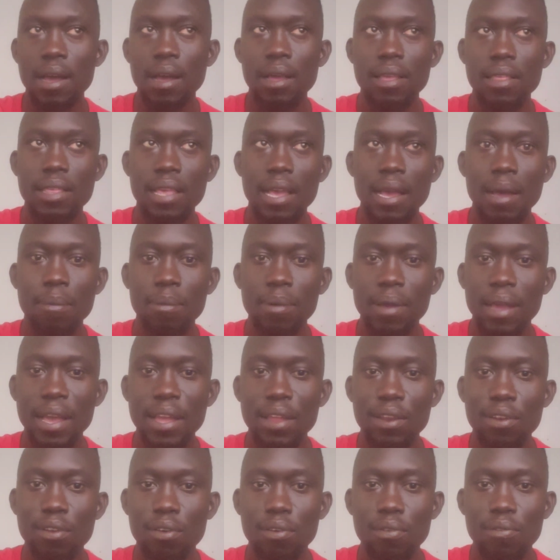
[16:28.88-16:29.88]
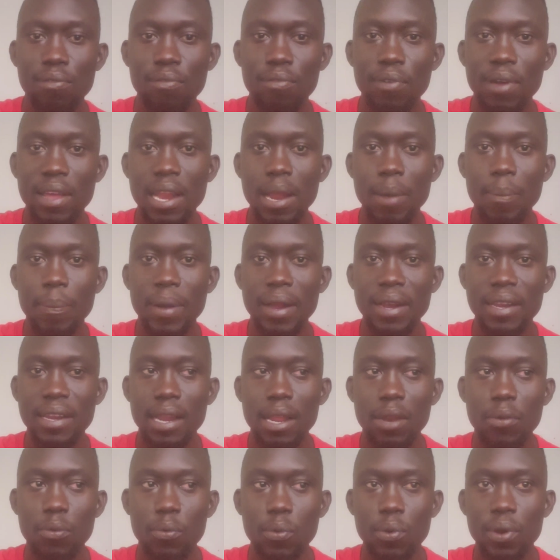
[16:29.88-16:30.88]
some kind of weather
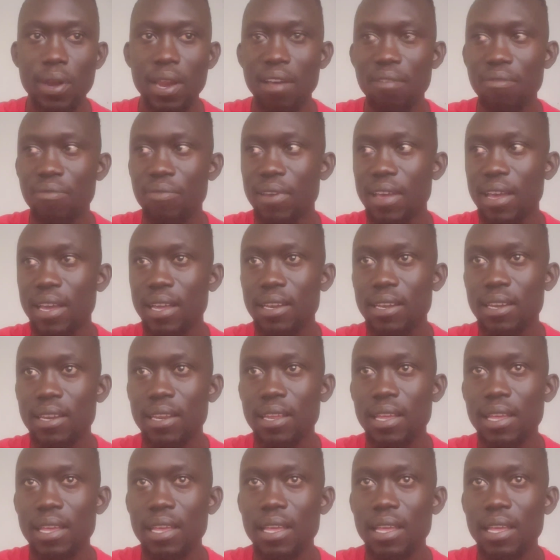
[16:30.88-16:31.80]
pattern will affect